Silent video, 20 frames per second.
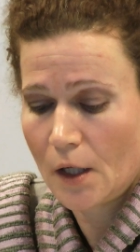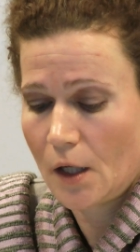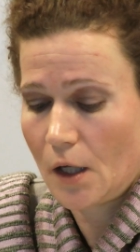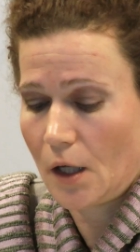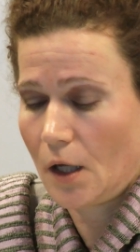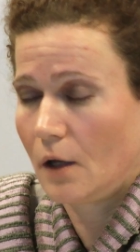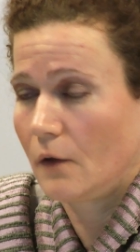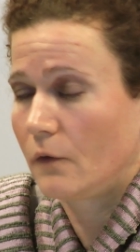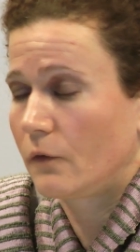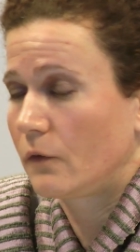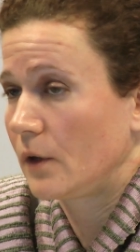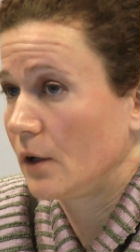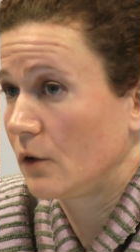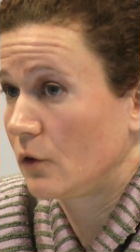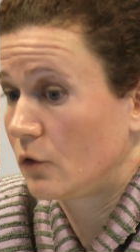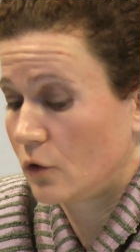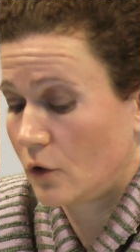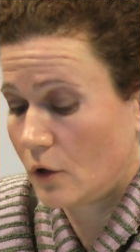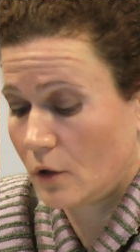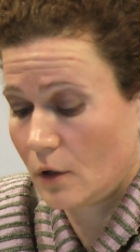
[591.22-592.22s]
it's in
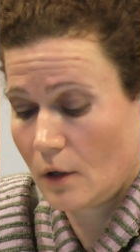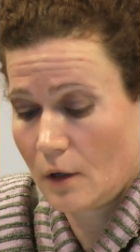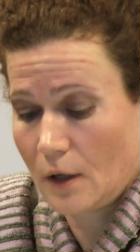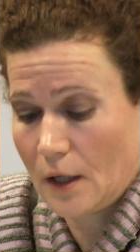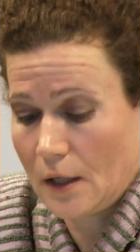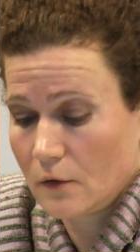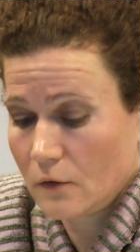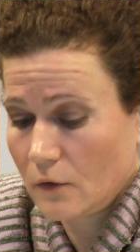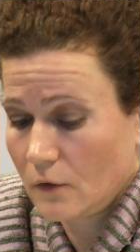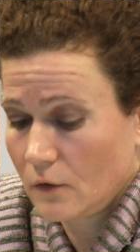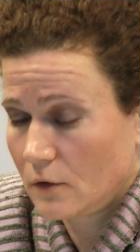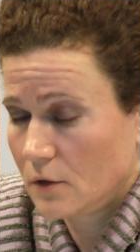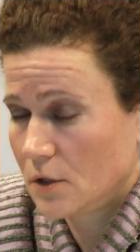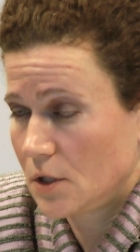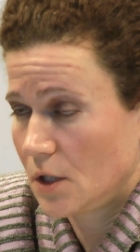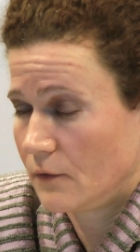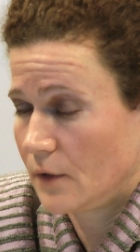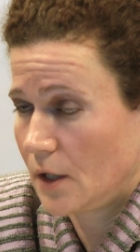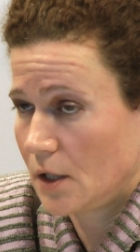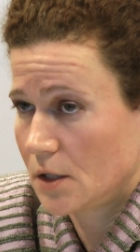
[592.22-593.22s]
certain
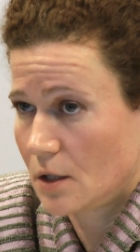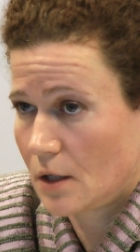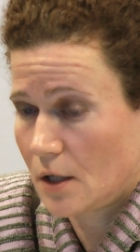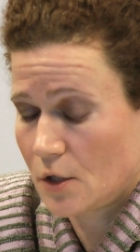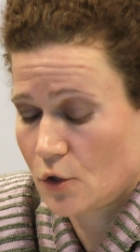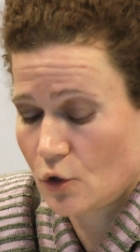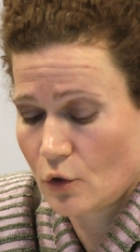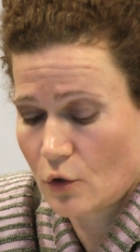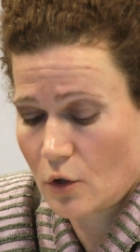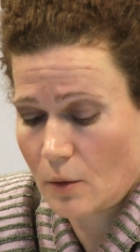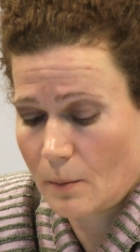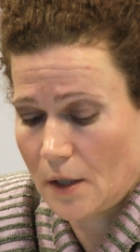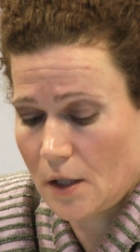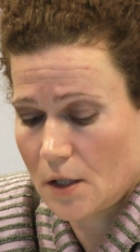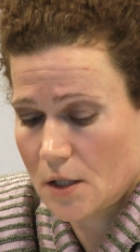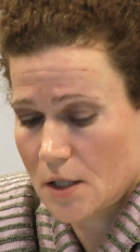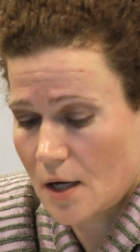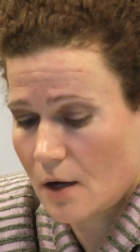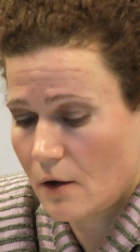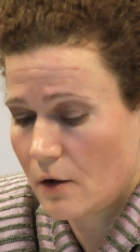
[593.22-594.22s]
instances even international
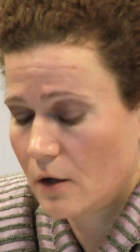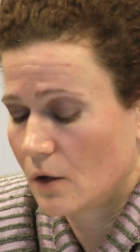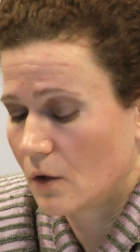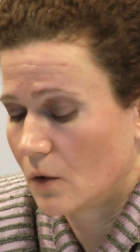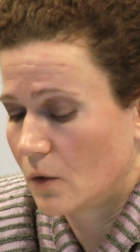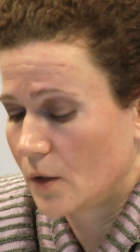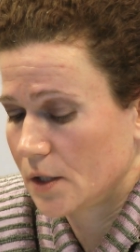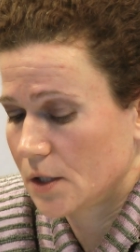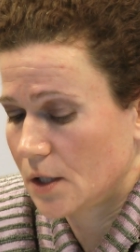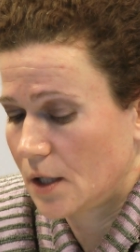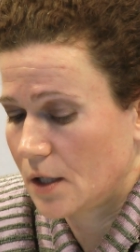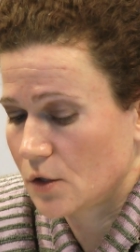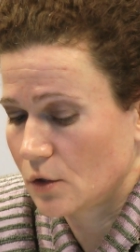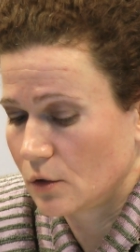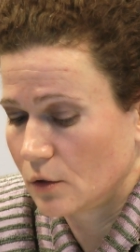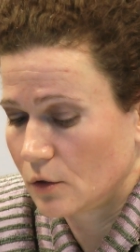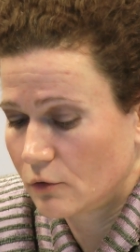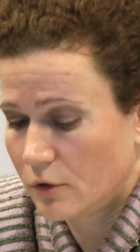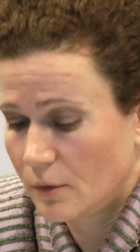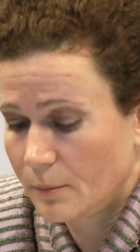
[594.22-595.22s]
humanitarian law,
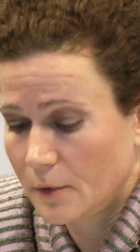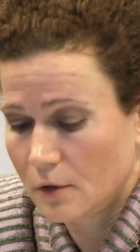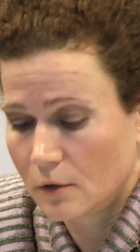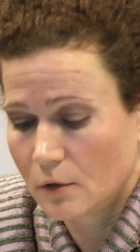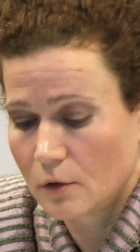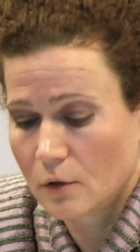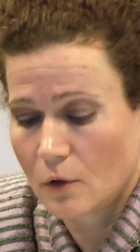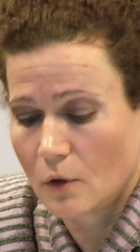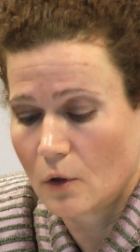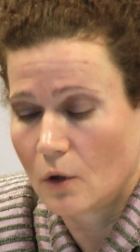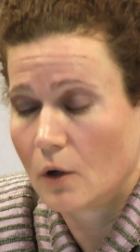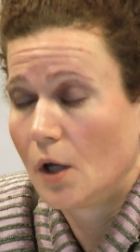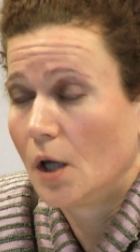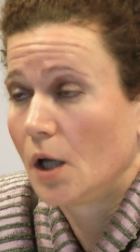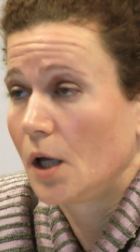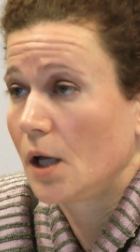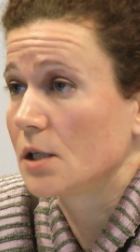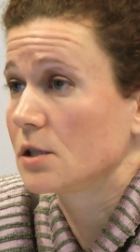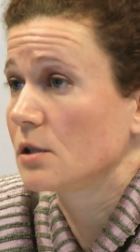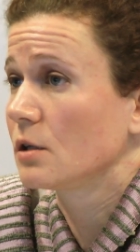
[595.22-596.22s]
international criminal law,
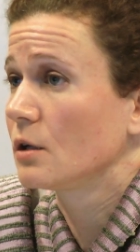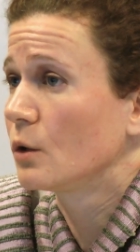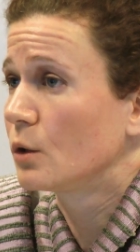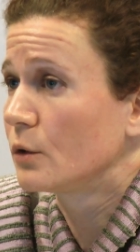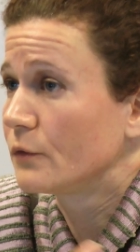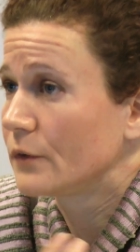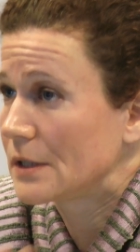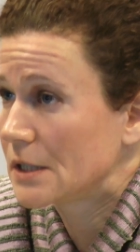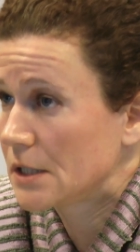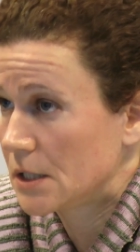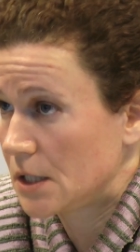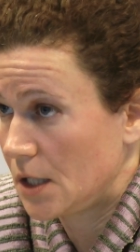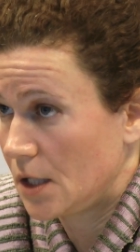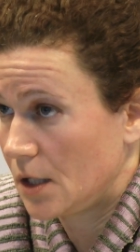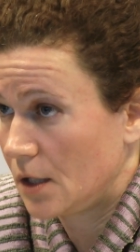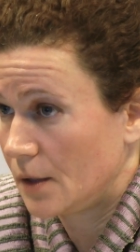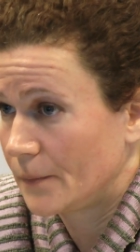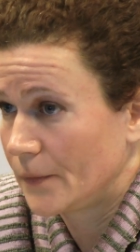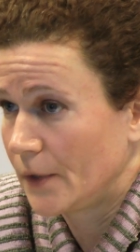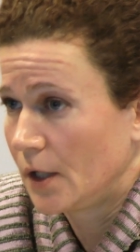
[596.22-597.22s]
it's the law of the
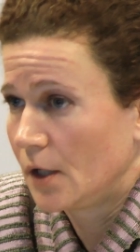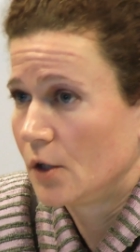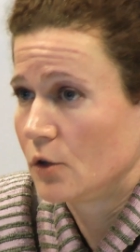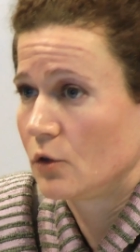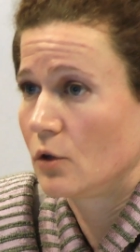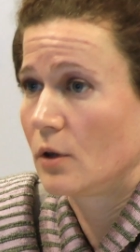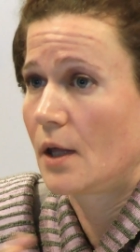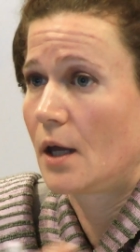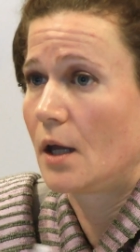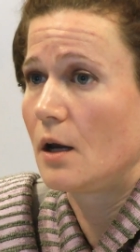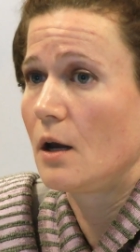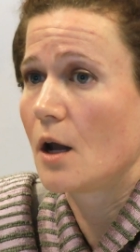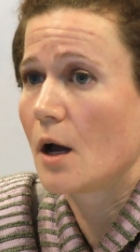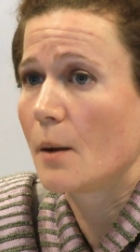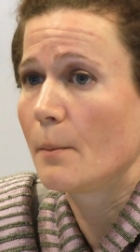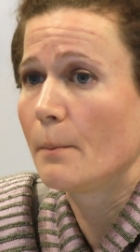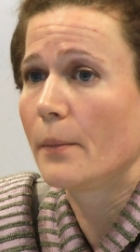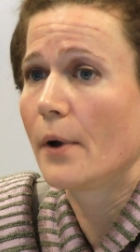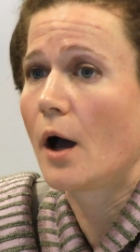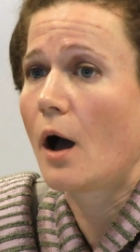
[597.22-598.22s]
sea. So there are a
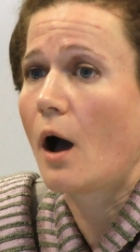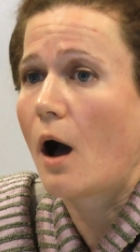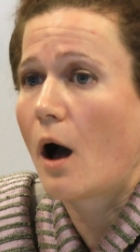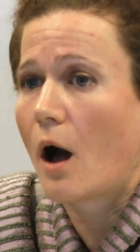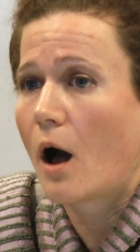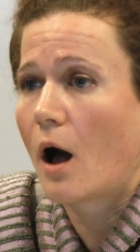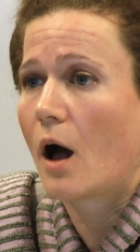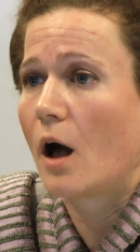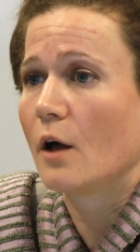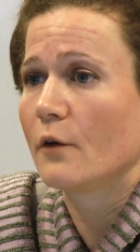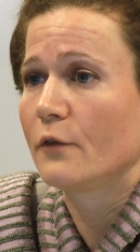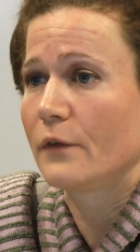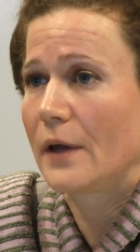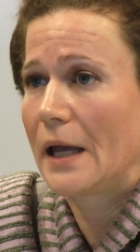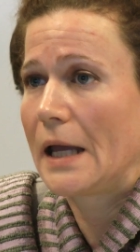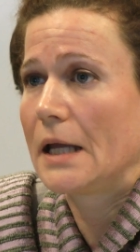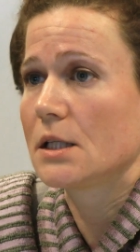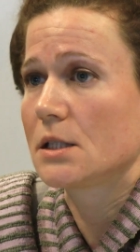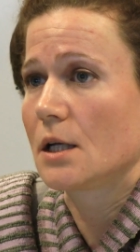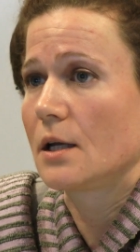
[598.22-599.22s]
number of
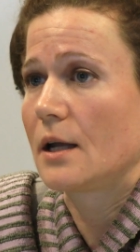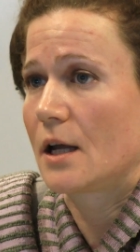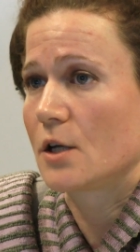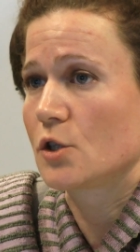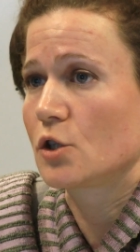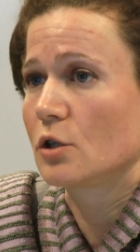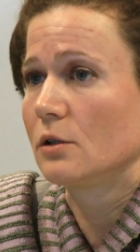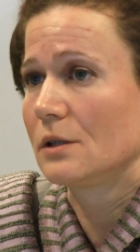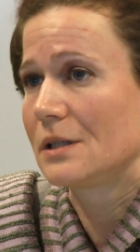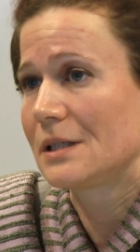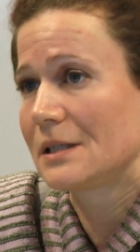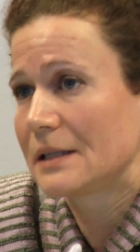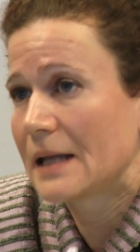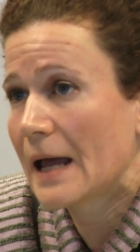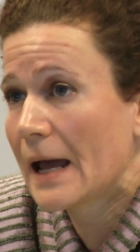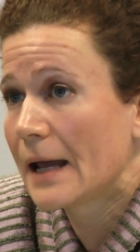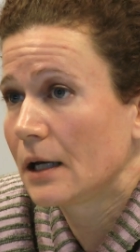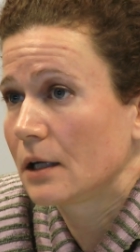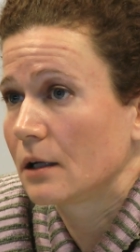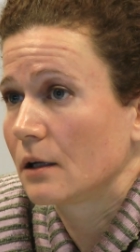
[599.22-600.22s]
international
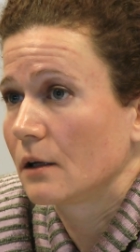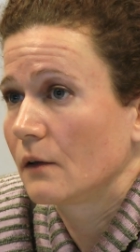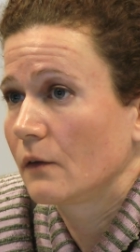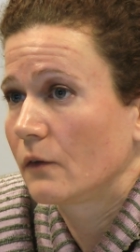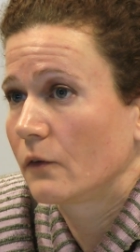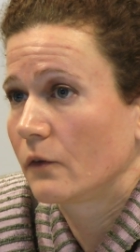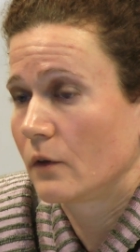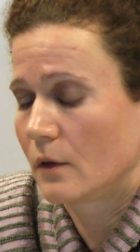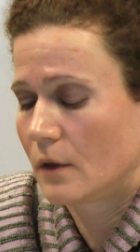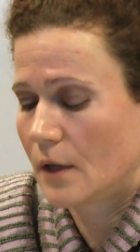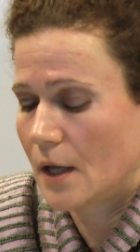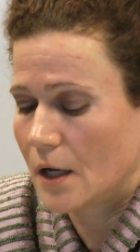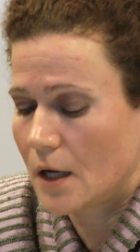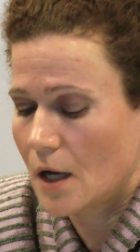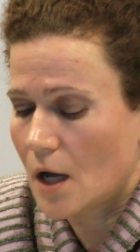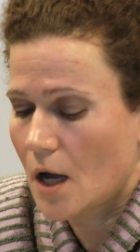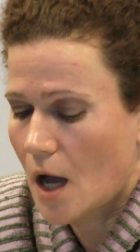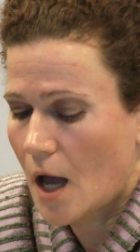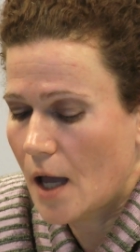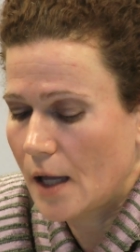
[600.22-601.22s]
standards
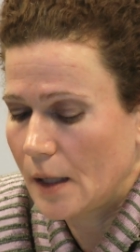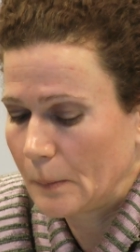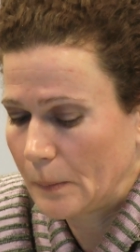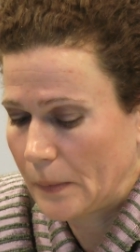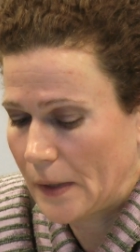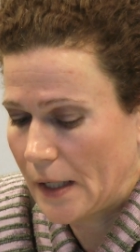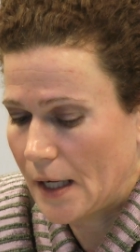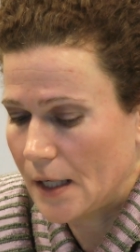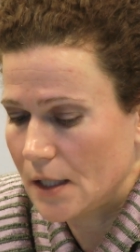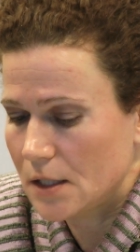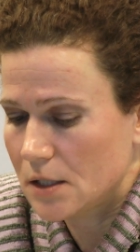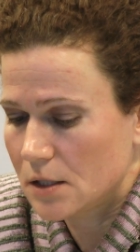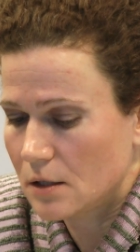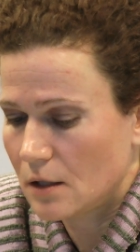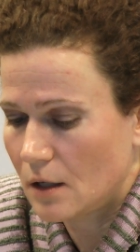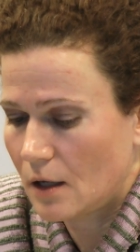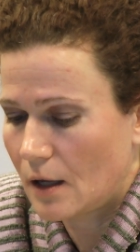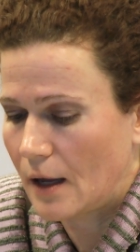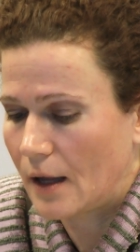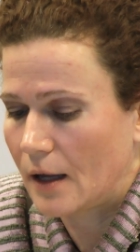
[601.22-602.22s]
that are in place,
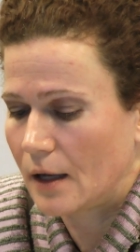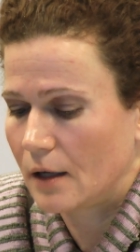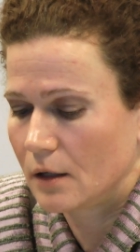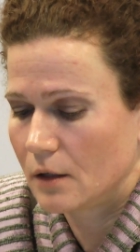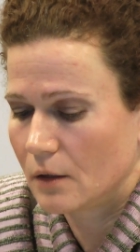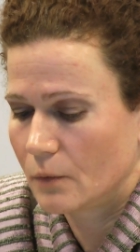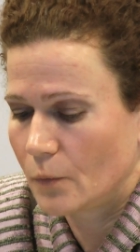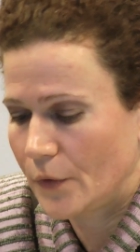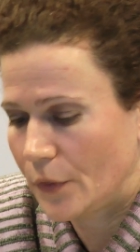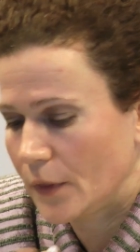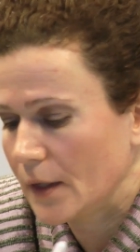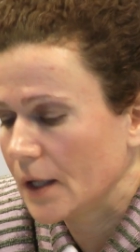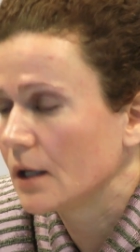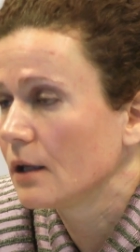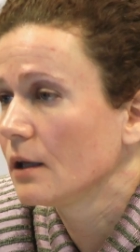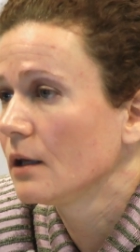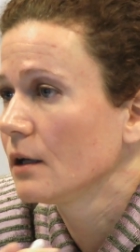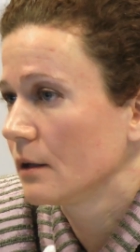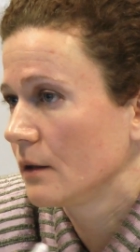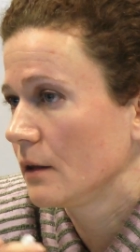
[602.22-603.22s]
and within